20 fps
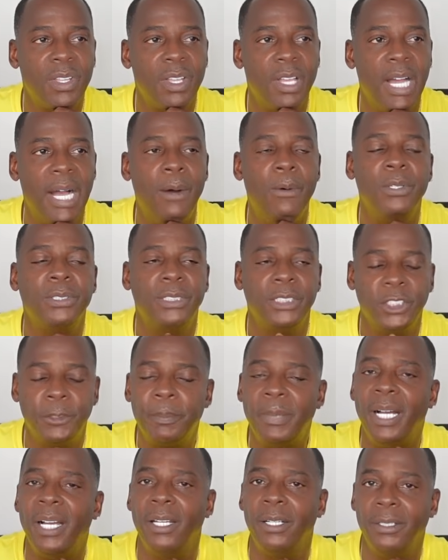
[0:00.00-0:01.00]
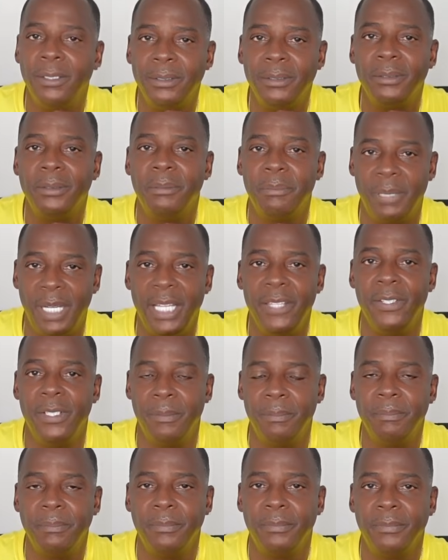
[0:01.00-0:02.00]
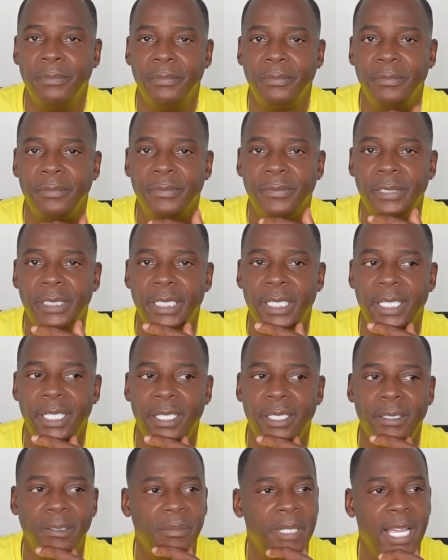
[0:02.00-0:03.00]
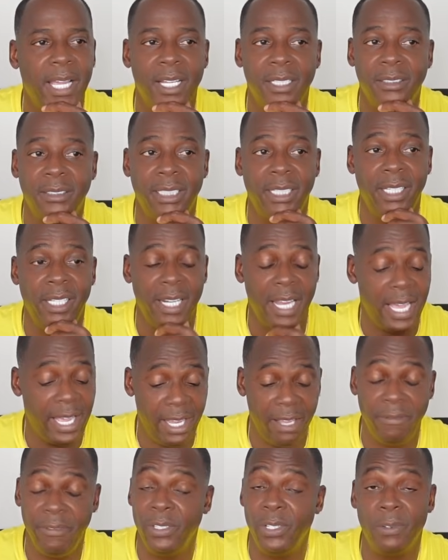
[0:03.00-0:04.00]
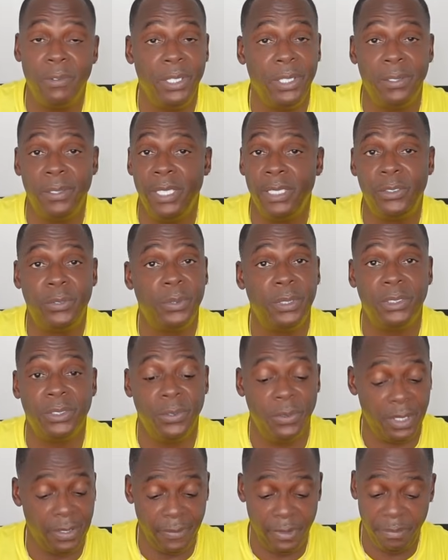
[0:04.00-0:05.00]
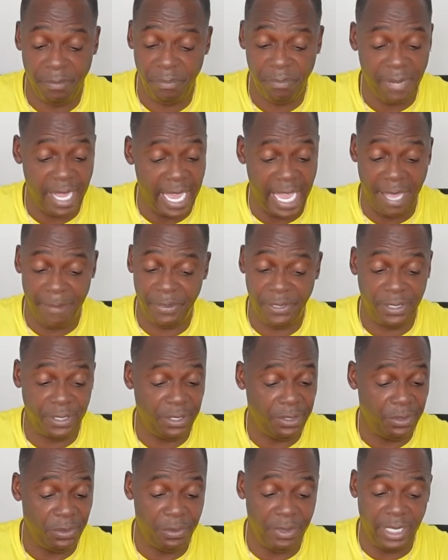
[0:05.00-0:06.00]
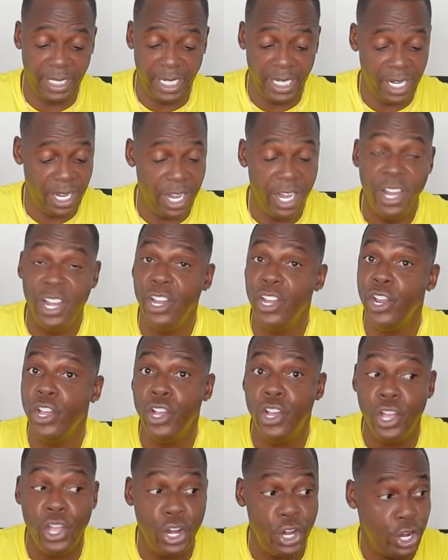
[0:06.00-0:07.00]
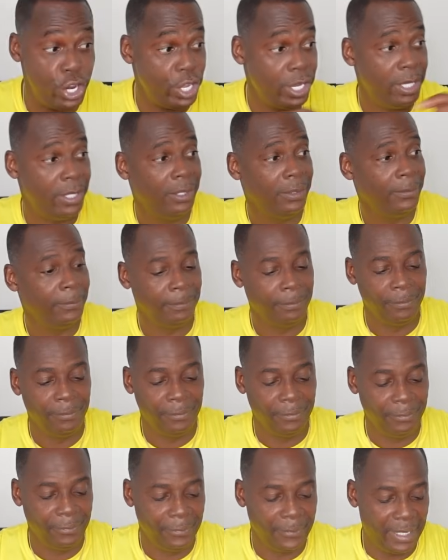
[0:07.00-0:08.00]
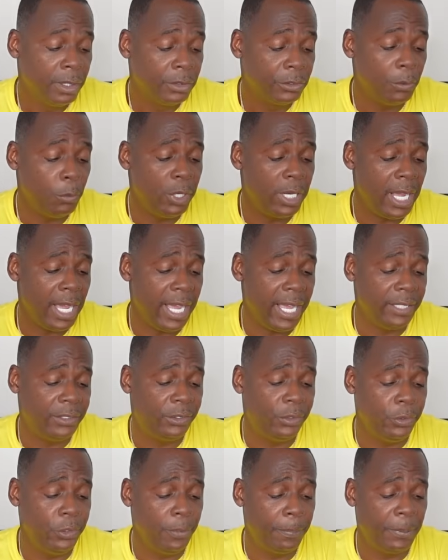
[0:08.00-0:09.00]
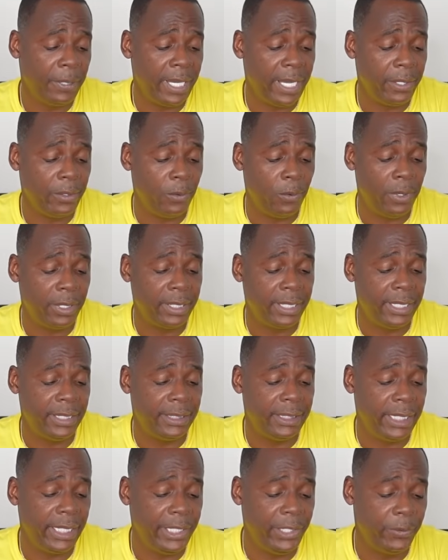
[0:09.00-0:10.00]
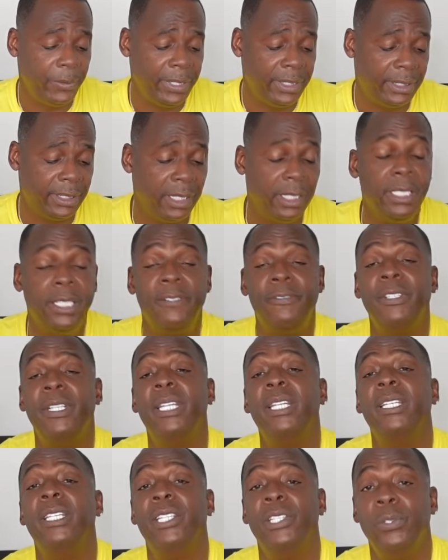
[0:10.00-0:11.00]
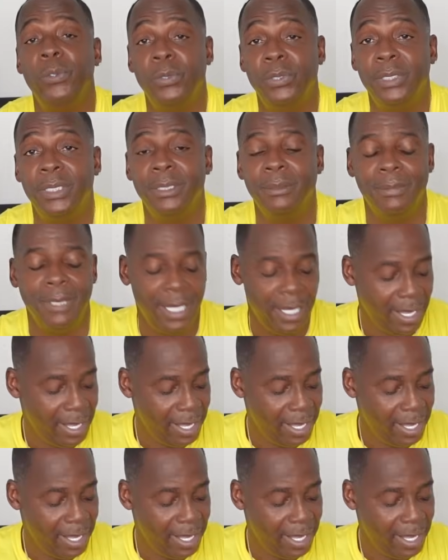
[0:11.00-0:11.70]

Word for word: I was inspired by them. And like I said, I have no regrets whatsoever. Absolutely none. Someone asked, do you plan on continuing to live in Houston?